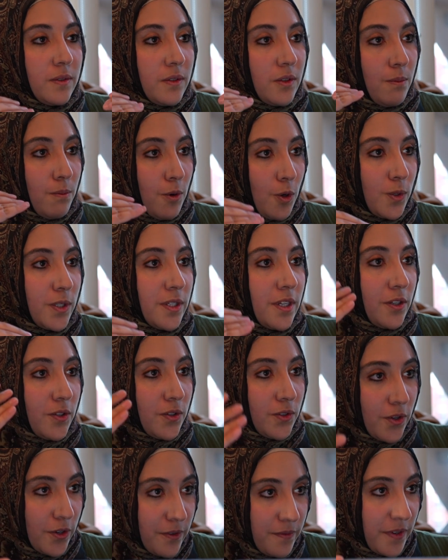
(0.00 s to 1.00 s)
the most in
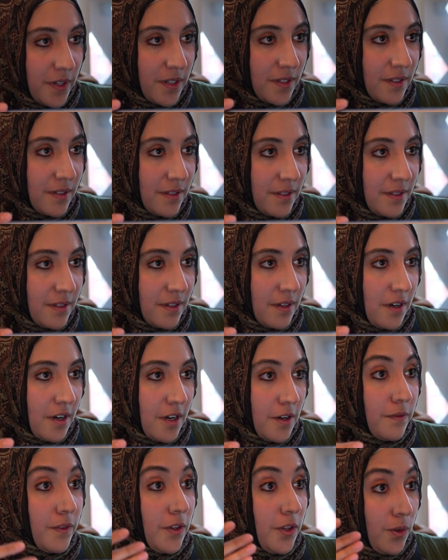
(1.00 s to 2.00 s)
service
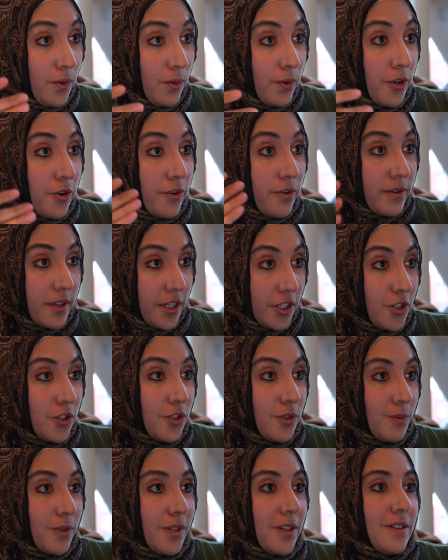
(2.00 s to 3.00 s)
of you and your
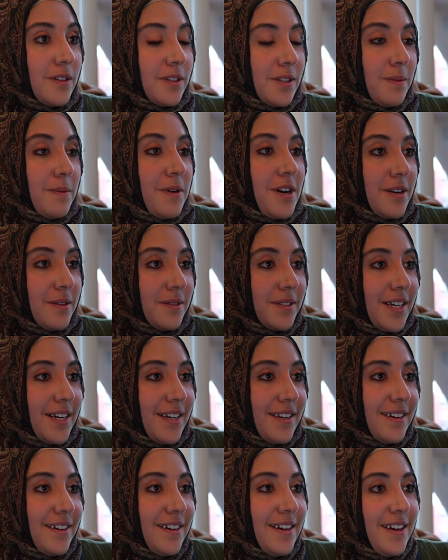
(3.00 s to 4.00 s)
relationship with Allah subhanahu wa
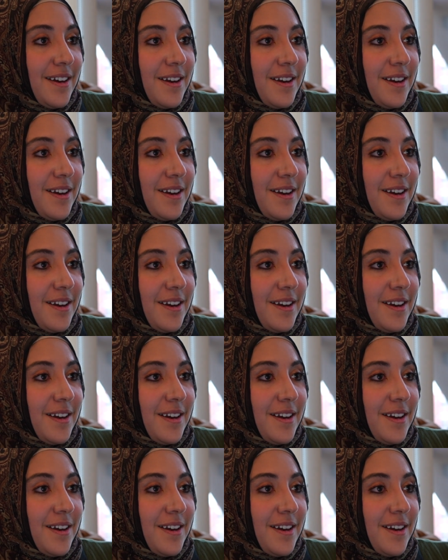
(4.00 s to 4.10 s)
ta'ala.